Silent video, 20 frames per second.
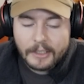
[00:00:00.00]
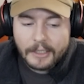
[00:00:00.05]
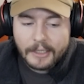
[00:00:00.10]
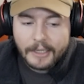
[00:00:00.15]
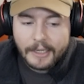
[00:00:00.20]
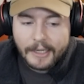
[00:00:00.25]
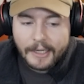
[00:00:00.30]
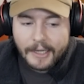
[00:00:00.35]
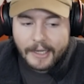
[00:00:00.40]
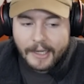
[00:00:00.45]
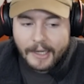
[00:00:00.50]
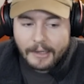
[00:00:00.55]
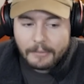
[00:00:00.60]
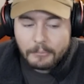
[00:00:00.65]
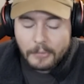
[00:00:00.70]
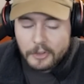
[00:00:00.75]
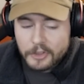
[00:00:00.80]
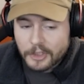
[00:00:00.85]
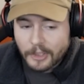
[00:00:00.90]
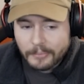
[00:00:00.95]

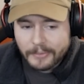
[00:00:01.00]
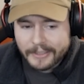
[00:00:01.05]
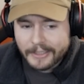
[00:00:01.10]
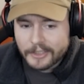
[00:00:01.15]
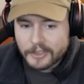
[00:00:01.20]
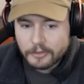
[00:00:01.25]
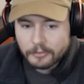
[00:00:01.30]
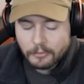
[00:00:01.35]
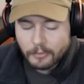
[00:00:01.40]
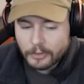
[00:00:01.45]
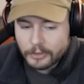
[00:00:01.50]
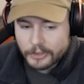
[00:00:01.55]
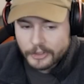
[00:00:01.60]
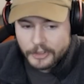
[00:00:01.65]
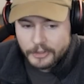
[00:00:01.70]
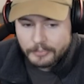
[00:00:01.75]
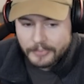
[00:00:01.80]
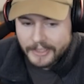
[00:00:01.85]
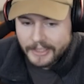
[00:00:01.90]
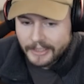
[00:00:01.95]
Most top laners will
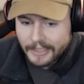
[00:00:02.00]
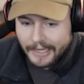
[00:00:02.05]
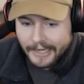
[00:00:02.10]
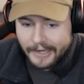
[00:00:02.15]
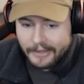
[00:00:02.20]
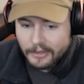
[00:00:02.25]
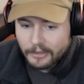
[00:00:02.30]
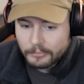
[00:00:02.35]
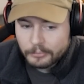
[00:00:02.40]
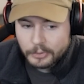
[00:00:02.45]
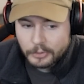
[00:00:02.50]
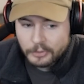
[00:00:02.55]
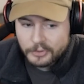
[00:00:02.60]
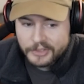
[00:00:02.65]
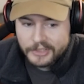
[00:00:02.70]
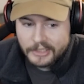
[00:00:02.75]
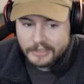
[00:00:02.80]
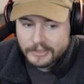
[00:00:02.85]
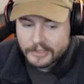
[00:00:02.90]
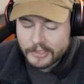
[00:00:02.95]
just be either
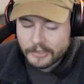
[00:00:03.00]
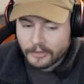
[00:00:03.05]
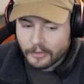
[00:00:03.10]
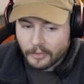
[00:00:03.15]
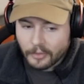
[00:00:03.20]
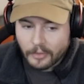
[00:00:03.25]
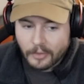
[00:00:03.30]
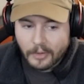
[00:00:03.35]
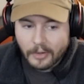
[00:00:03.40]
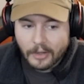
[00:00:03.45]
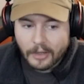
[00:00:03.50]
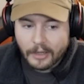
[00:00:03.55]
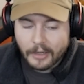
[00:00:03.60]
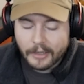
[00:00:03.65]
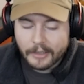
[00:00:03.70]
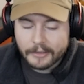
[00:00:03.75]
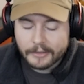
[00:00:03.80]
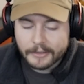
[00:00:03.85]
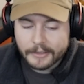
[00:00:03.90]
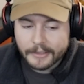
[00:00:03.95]
bruisers
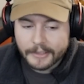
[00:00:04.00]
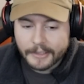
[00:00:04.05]
or